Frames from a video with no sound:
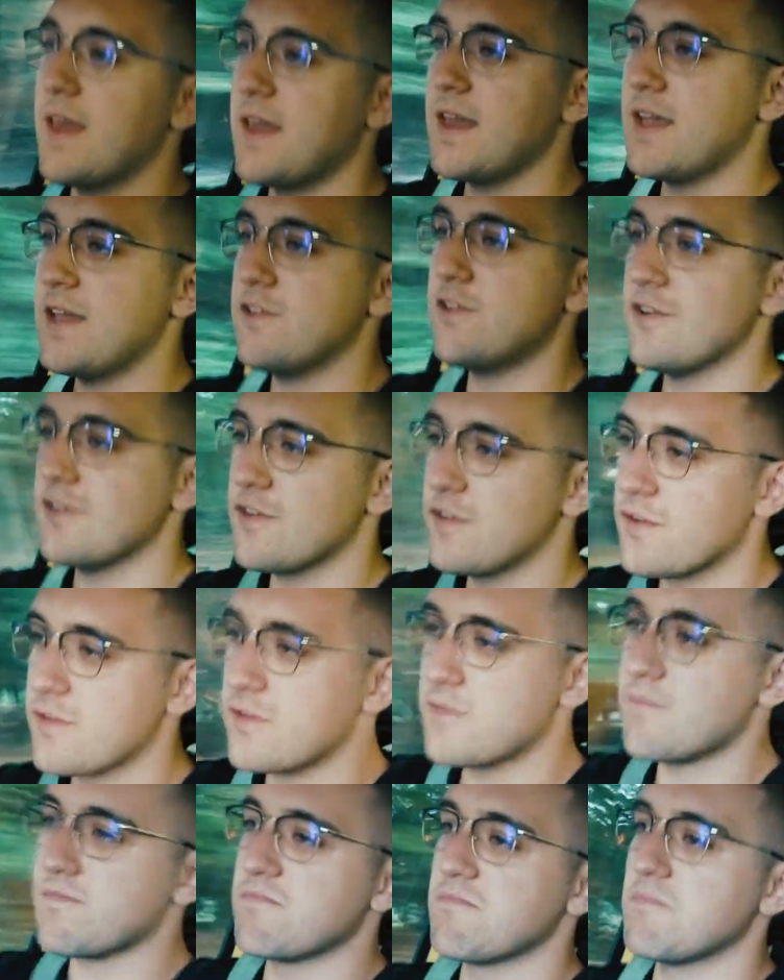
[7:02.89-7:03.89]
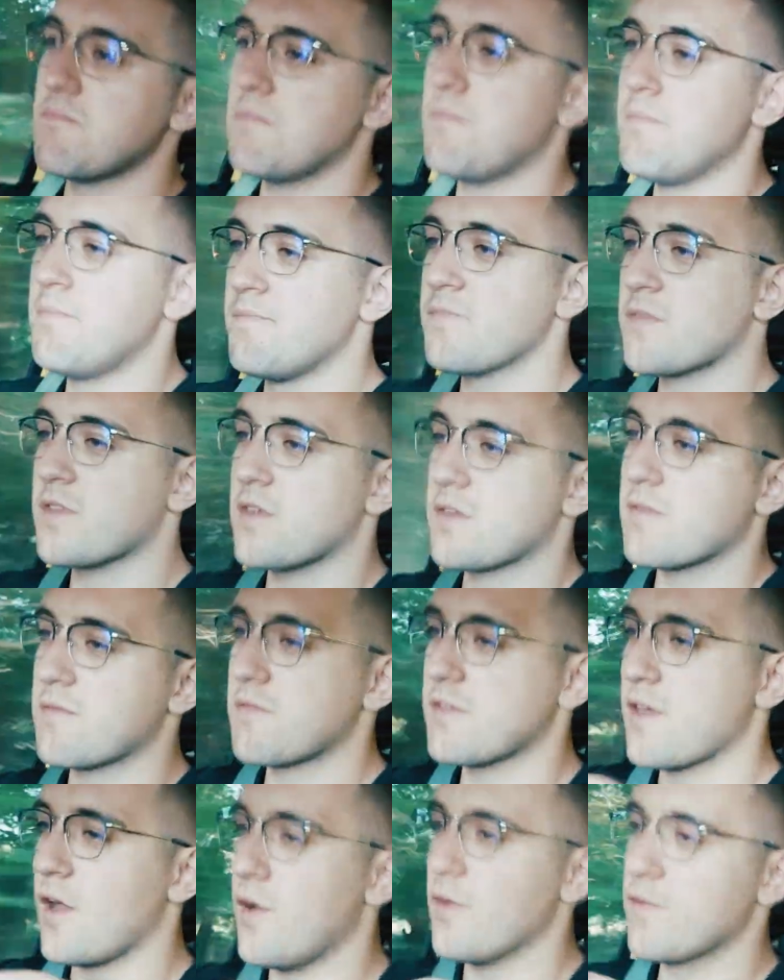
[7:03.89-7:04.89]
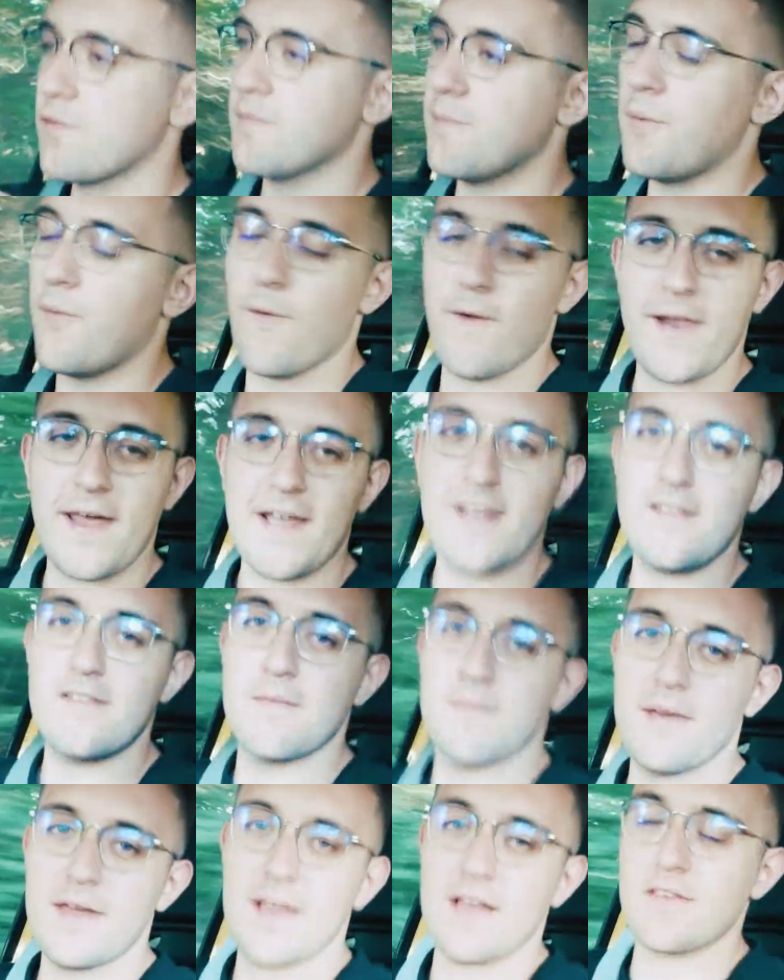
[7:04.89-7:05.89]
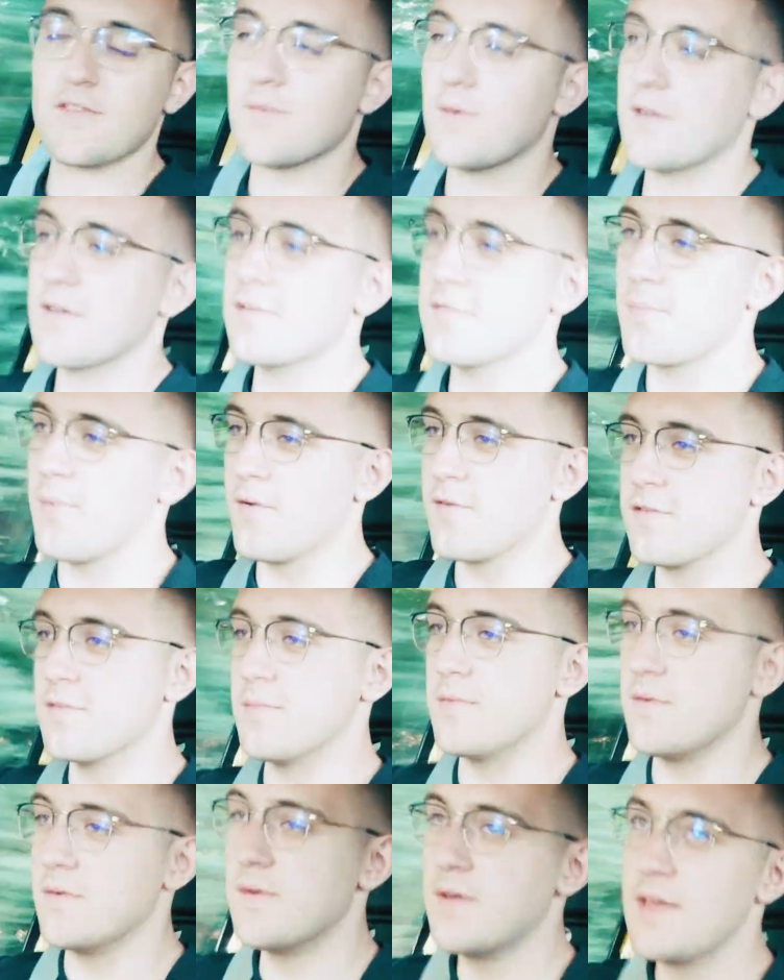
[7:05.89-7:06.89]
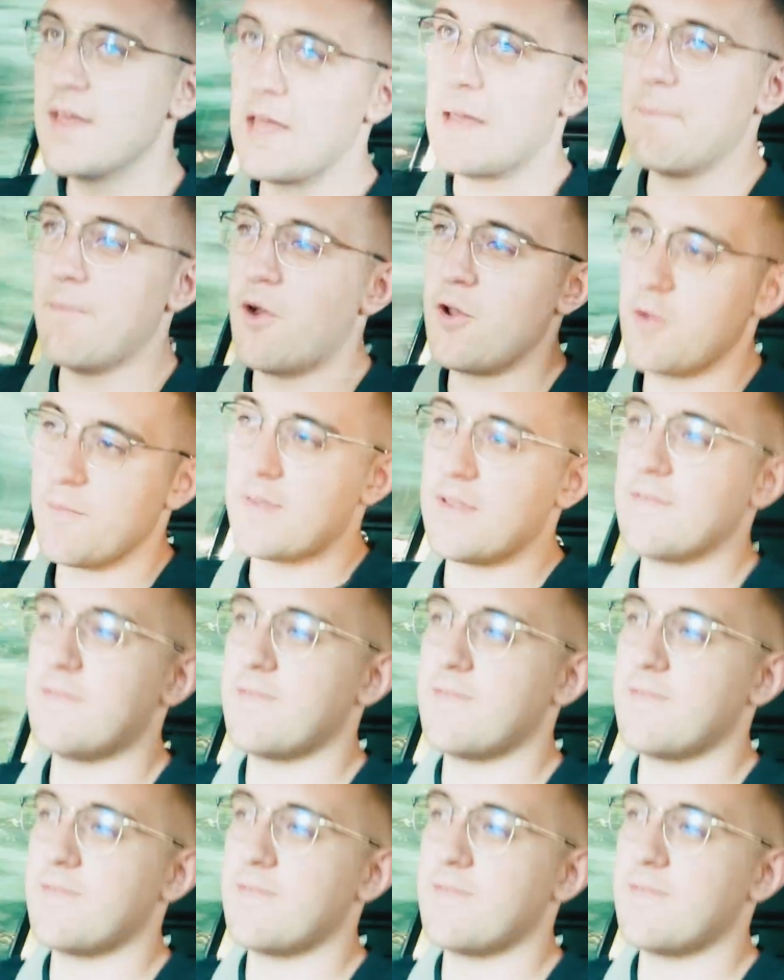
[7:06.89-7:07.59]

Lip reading: It just goes from point A to B as quick as possible. It might not be the